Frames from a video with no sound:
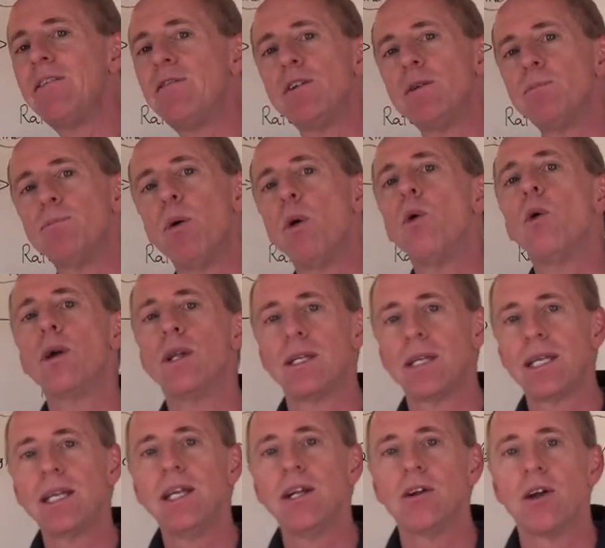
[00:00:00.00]
given
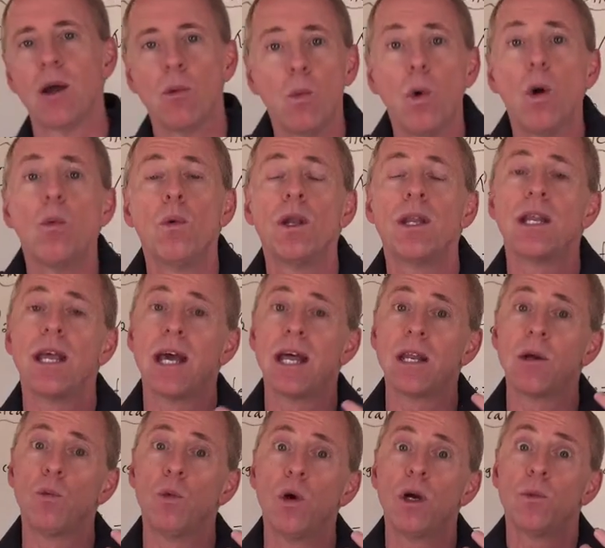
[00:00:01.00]
point here and what would,
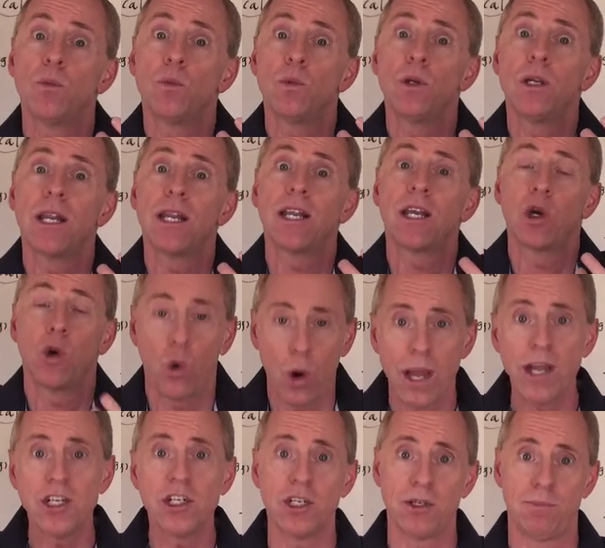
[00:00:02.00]
what would an
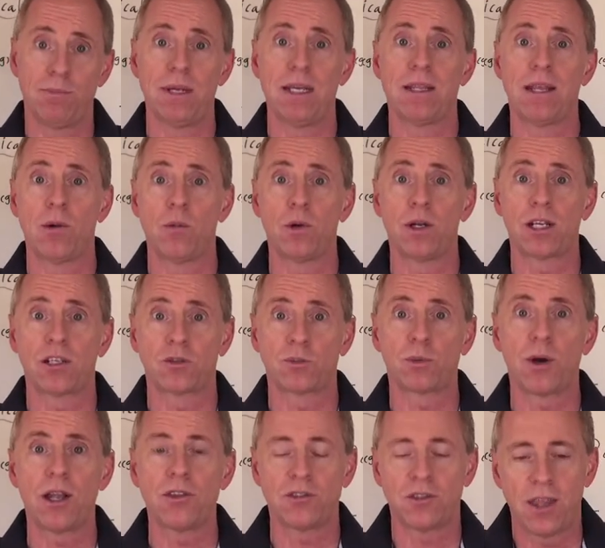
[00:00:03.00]
equation be that would
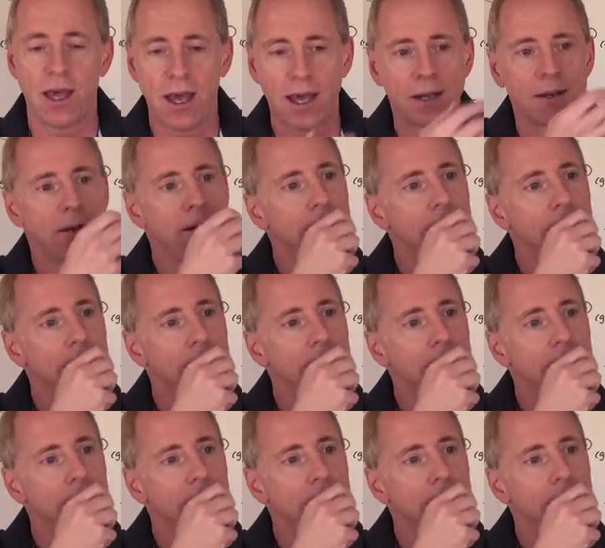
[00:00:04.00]
express that?